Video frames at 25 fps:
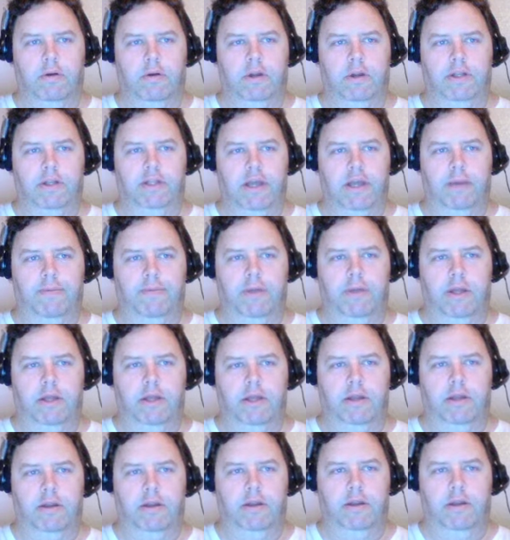We're going to type that
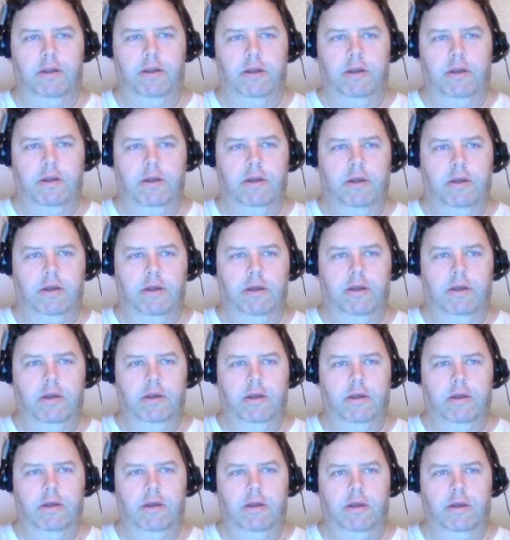in.
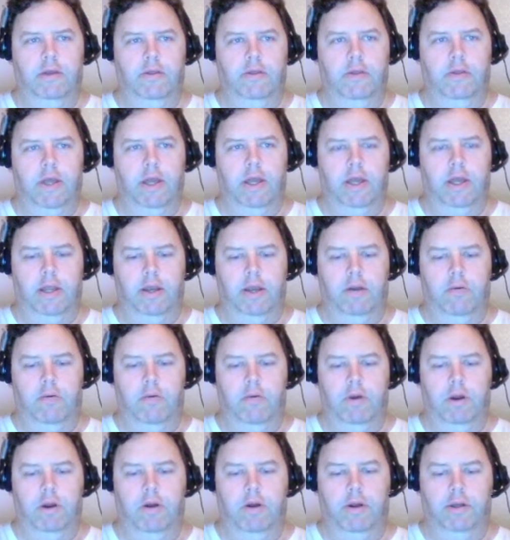Then
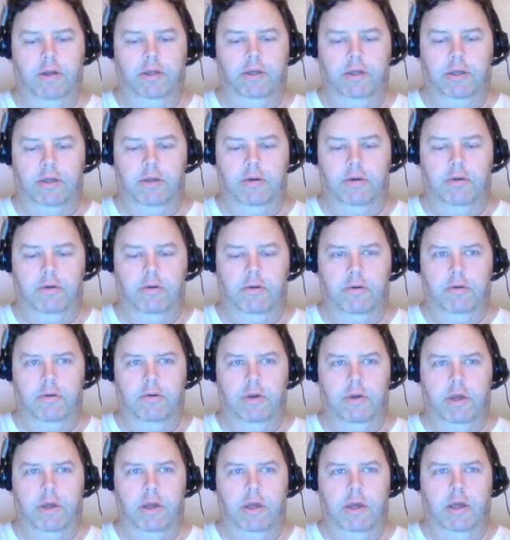we're going to do
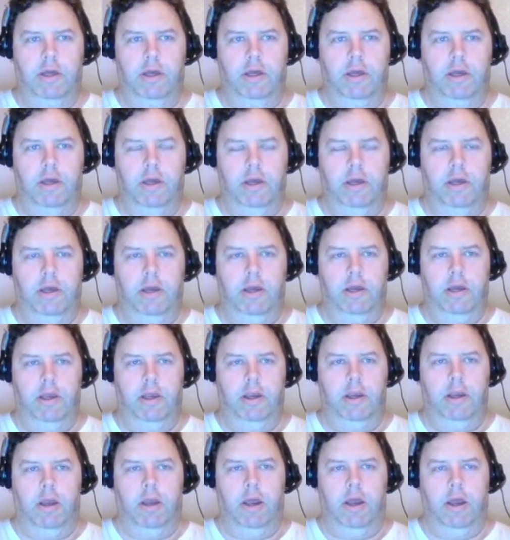
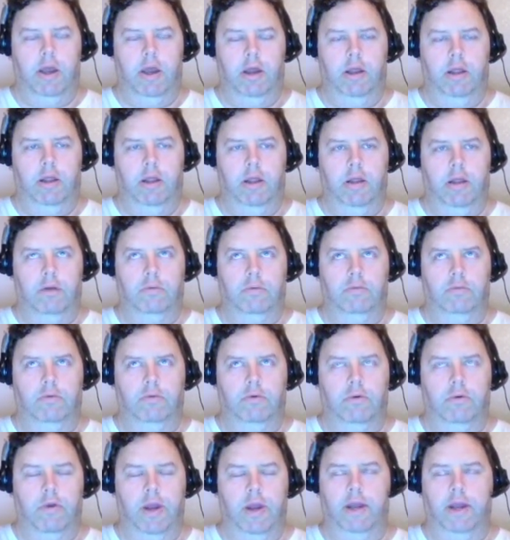a
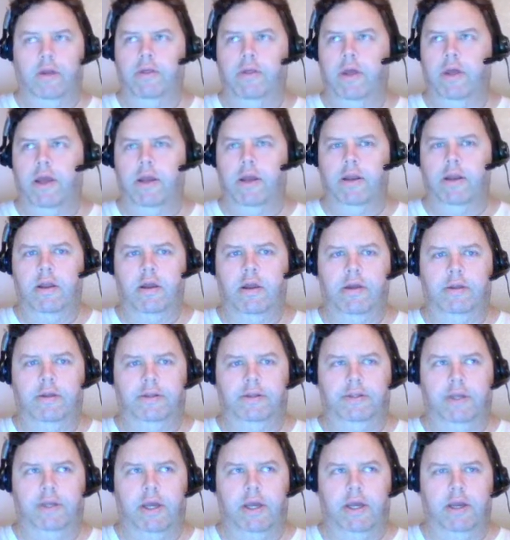greater than
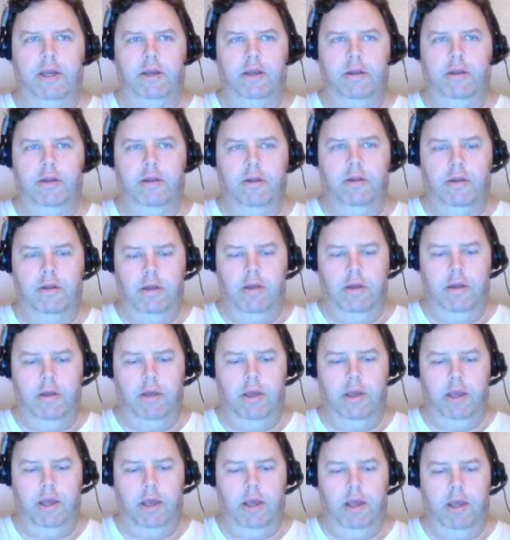sign.
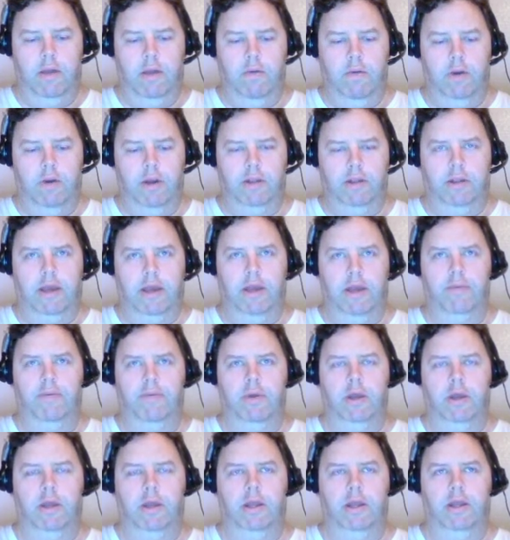And we're going to
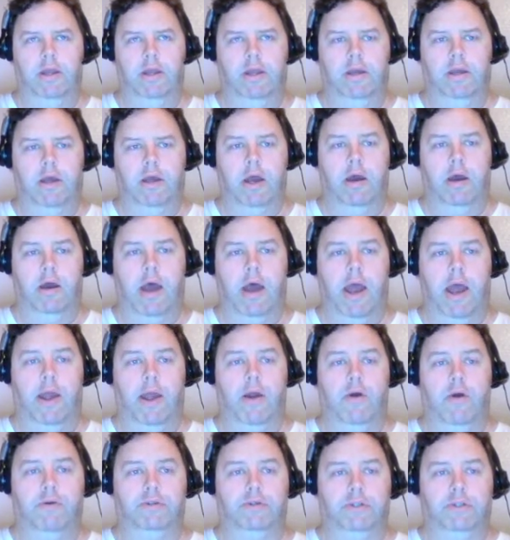type in
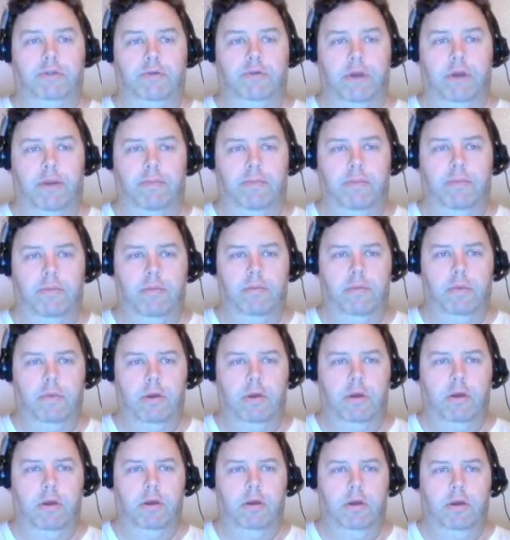IO stream.
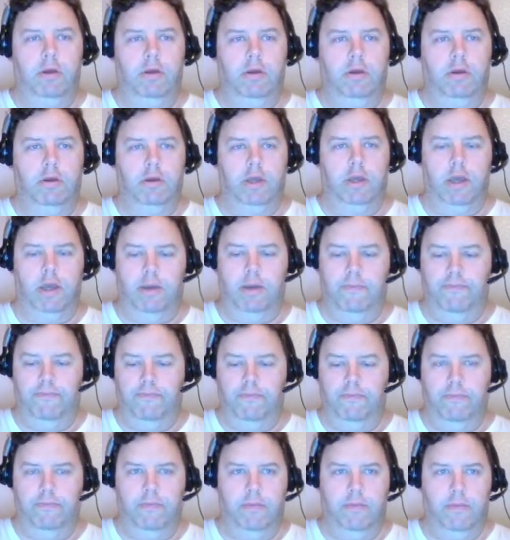Okay.
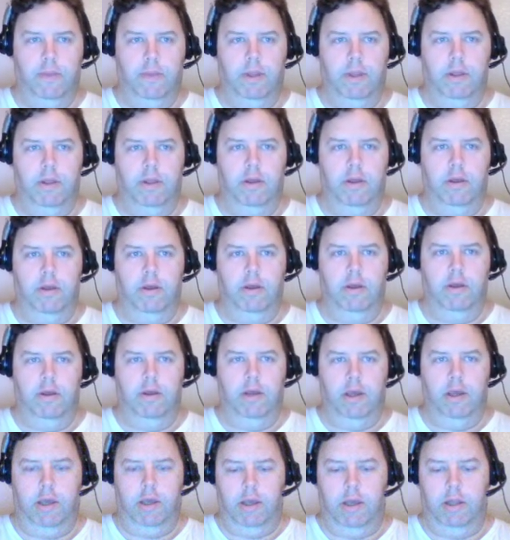
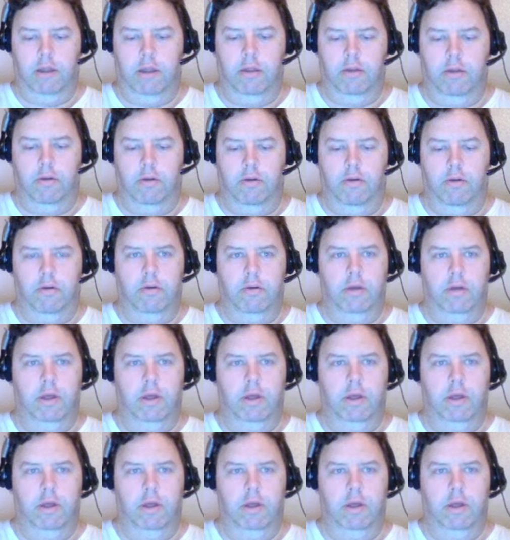And a little.